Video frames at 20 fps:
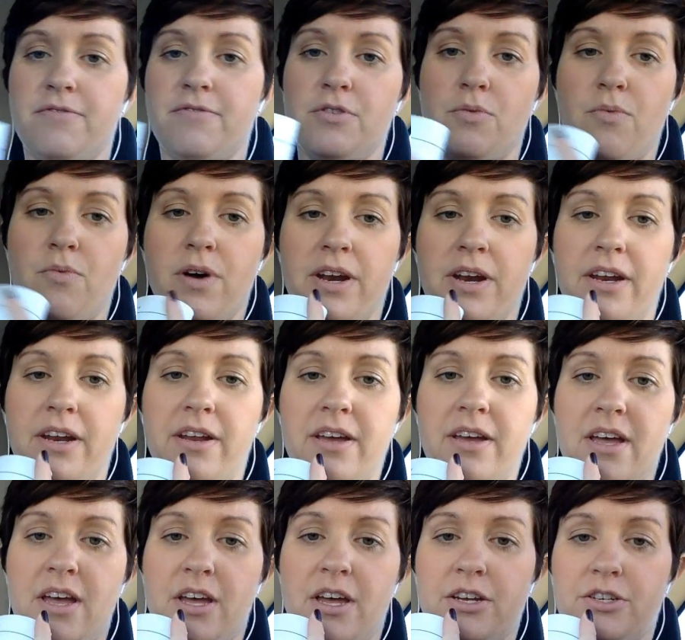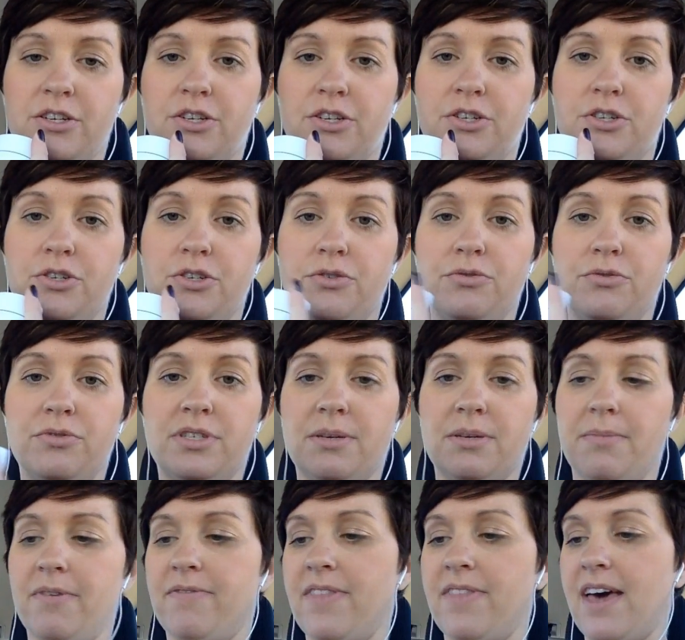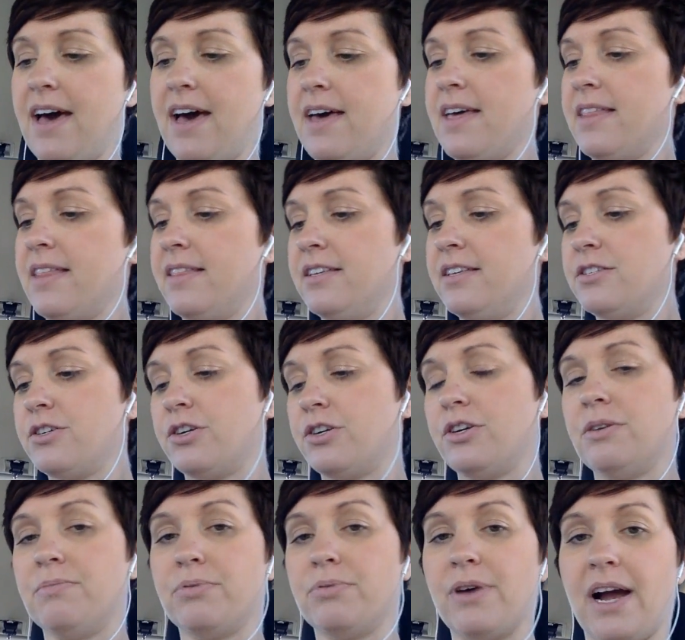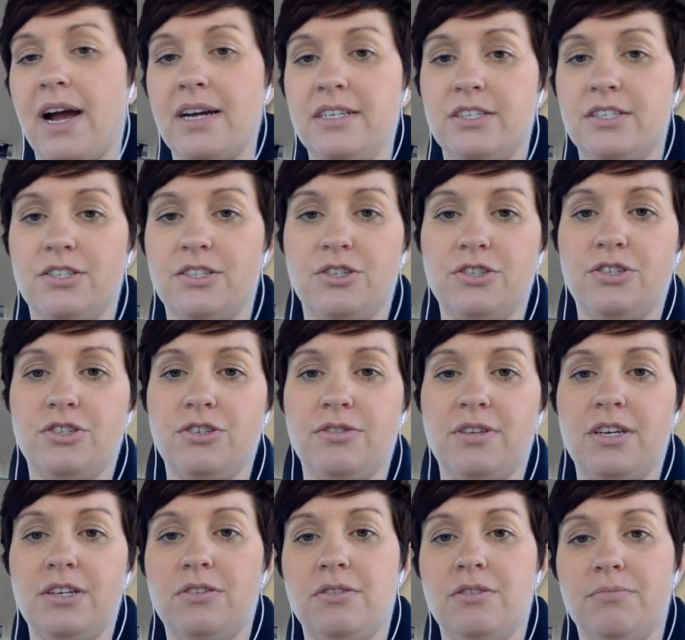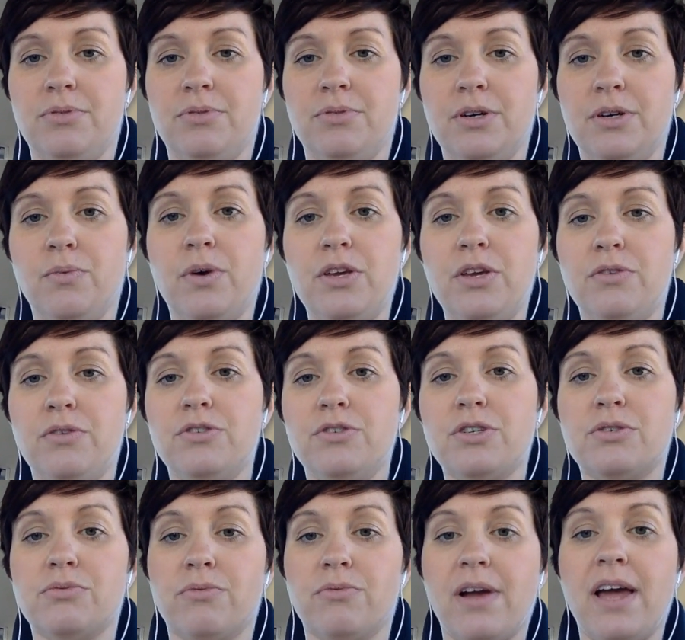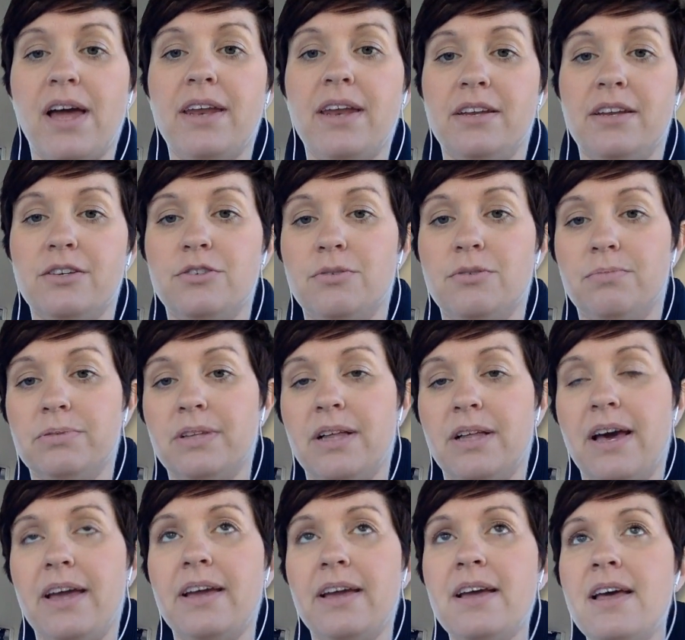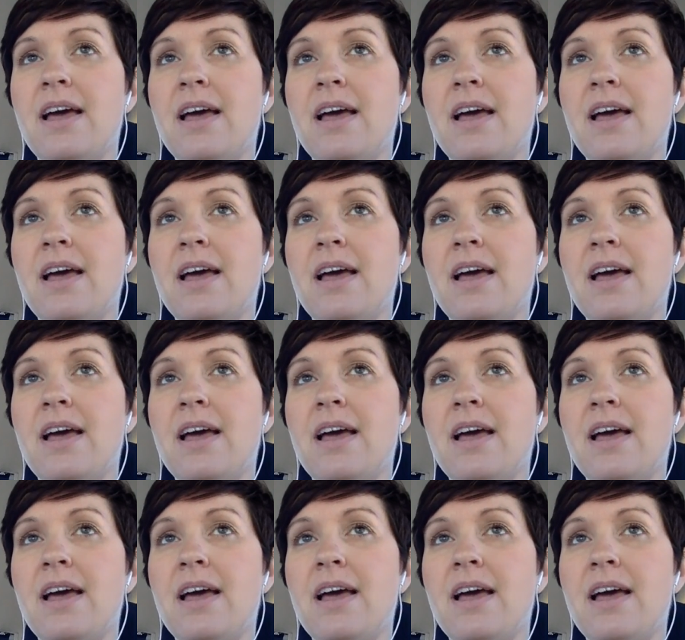if you wanted to do some of that. These are good practice just so that you can put what you just read into play.